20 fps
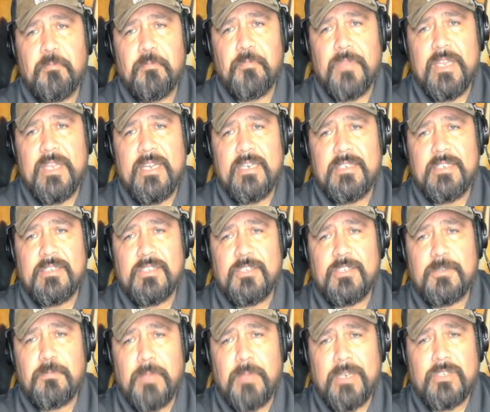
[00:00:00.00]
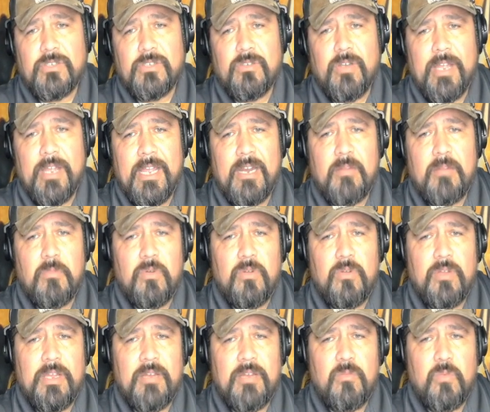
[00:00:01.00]
It is a special
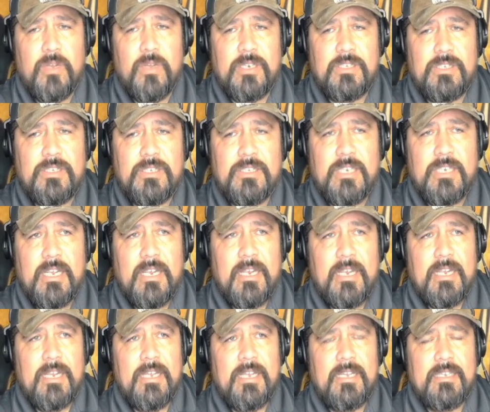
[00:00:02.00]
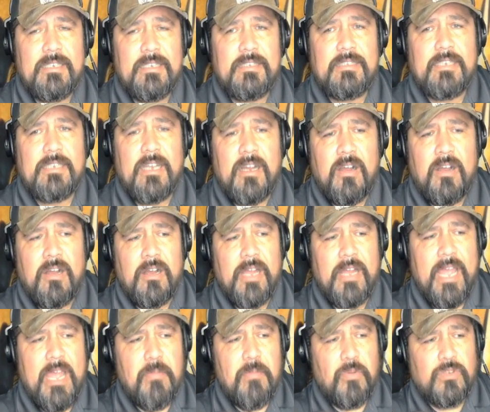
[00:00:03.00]
animal in which is
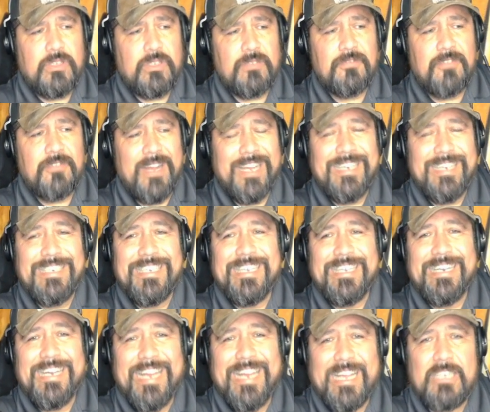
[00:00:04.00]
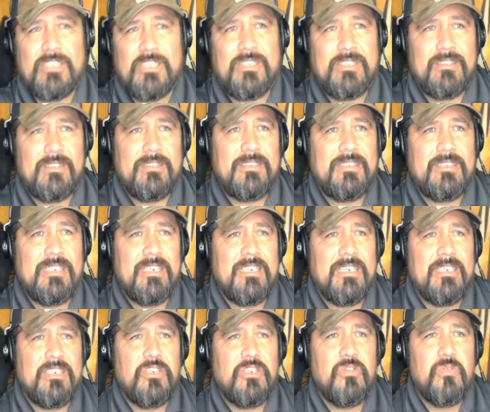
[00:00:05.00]
able to find connections
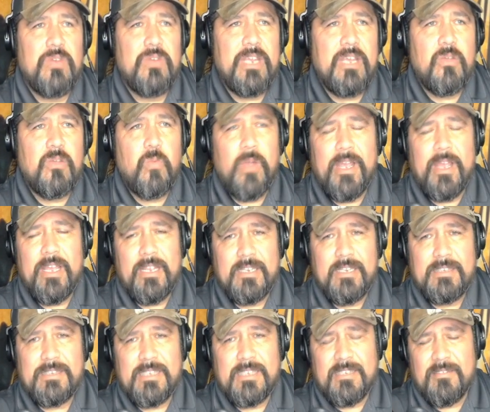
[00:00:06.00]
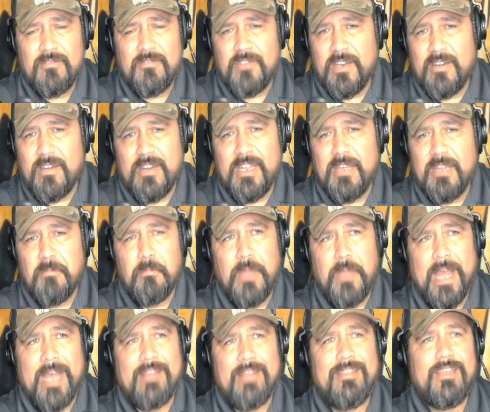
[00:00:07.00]
in unique ways and very
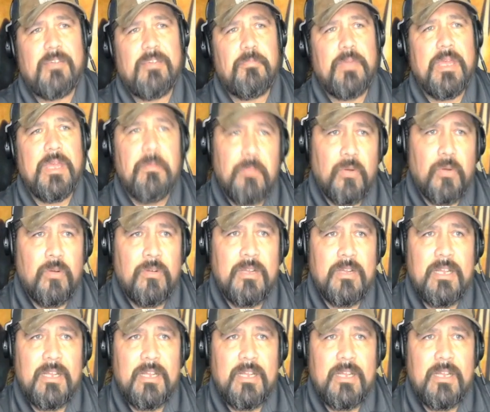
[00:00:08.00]
empathic people.